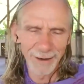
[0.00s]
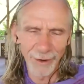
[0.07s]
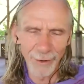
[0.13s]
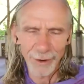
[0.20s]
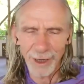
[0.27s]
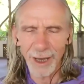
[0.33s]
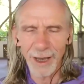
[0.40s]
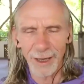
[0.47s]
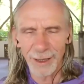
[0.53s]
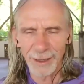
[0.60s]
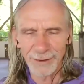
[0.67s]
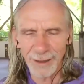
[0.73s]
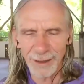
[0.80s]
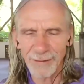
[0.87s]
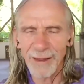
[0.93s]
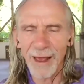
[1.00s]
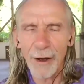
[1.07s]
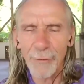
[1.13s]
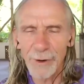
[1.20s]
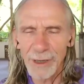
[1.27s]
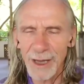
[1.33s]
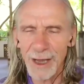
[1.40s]
okay, that's
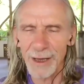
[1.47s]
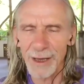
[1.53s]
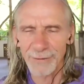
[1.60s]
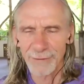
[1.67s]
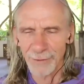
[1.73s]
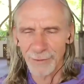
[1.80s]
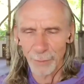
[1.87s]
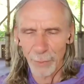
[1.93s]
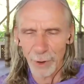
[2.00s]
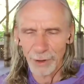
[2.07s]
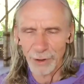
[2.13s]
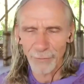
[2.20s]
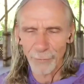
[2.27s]
how it is. But